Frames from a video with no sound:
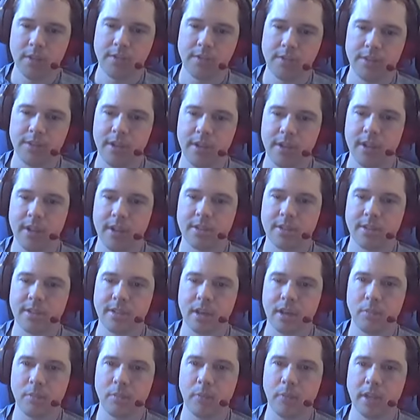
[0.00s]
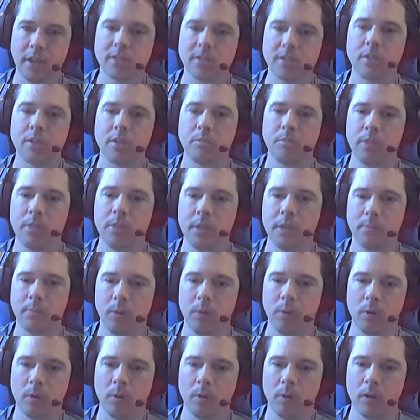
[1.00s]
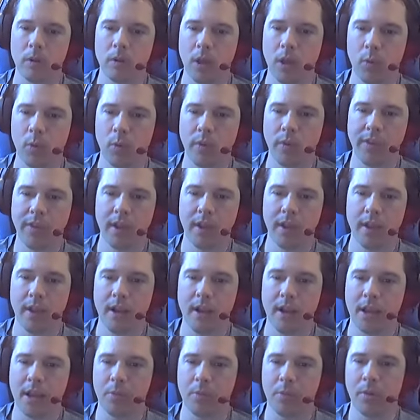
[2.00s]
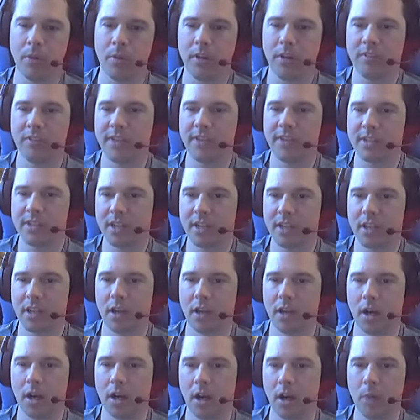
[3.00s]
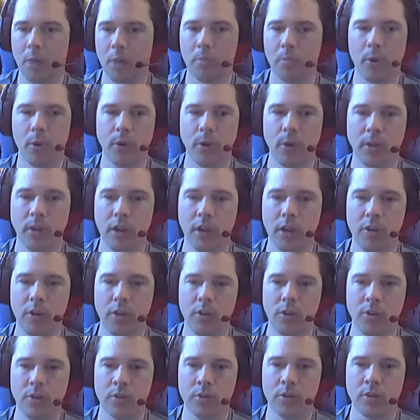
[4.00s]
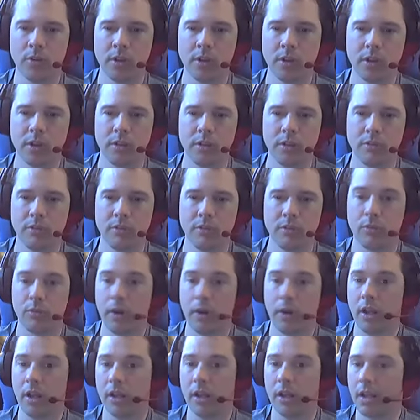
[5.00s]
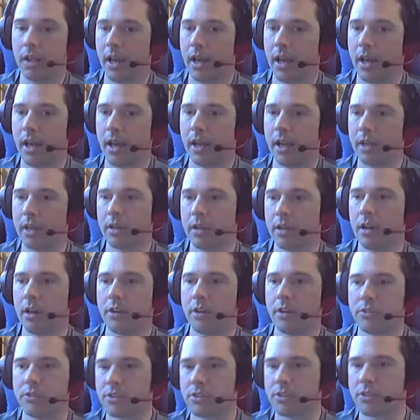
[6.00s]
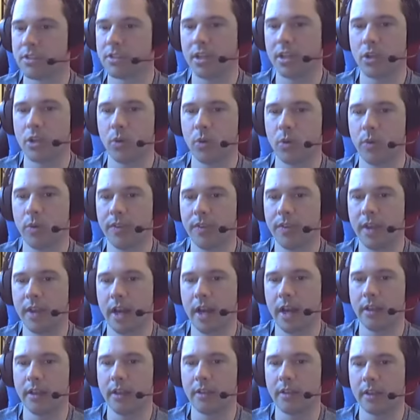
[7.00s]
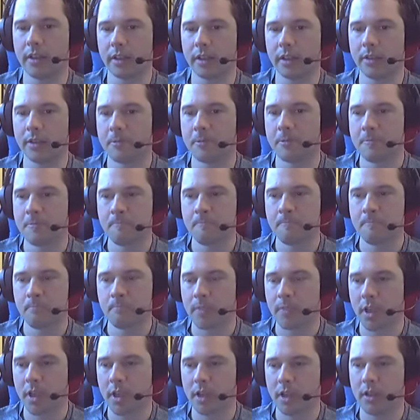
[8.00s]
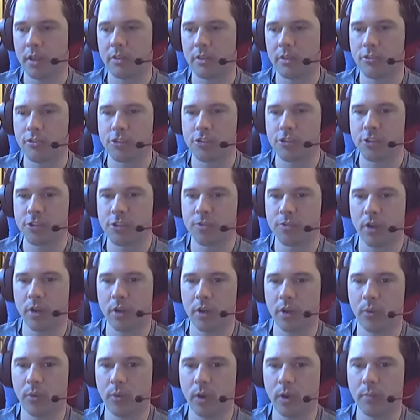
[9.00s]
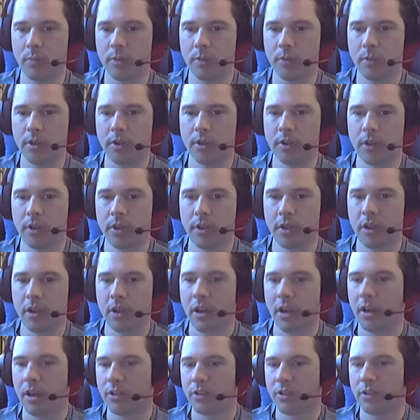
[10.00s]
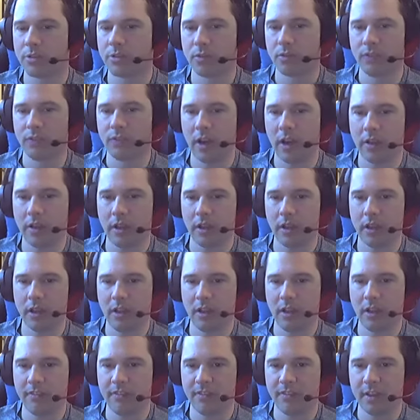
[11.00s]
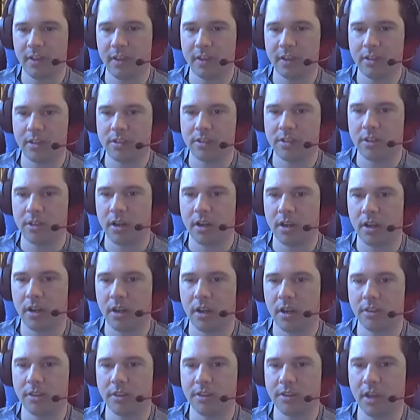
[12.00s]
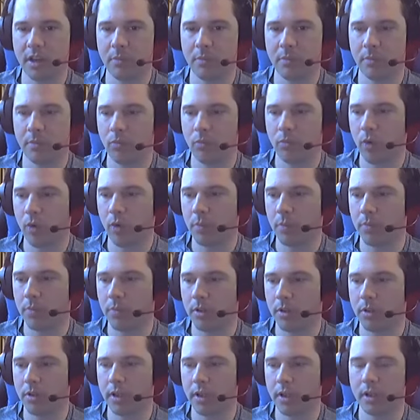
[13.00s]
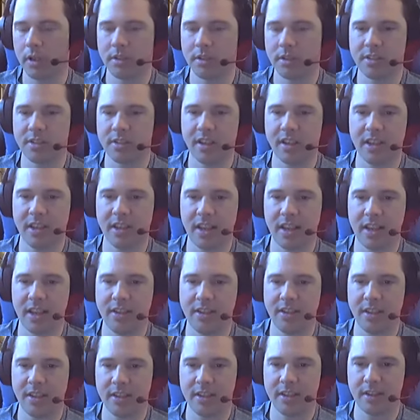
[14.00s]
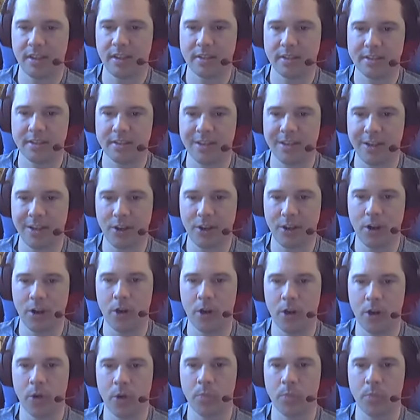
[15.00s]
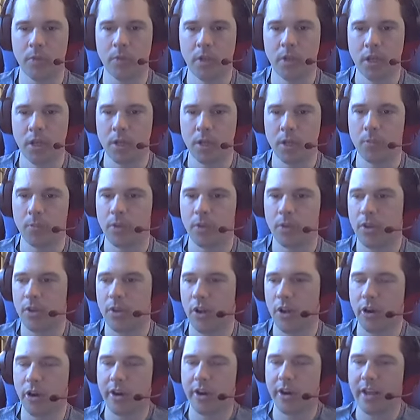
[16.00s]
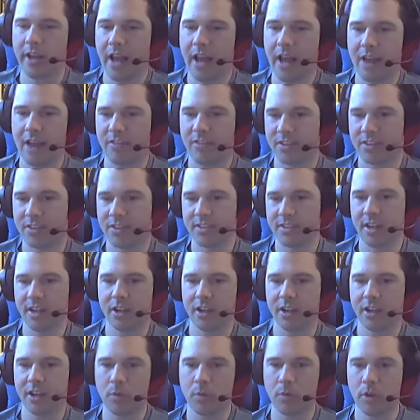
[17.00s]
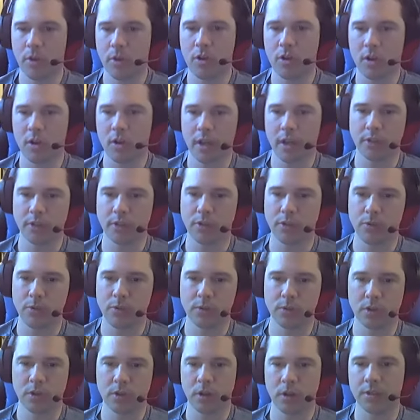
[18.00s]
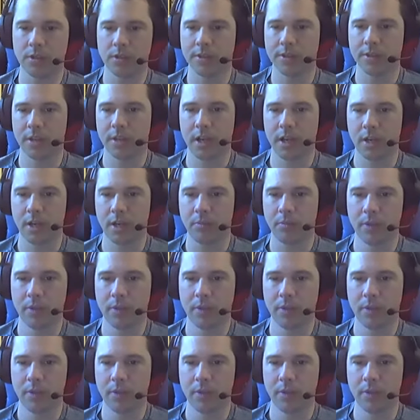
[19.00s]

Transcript: it's like based on people what they like. But if there's like a perk that you really like, just like go with that. Like and then just try the weapon. And I also found like if like there's a type of weapon, like let's say a kinetic sidearm, but you already have a sidearm that you like to use all the time,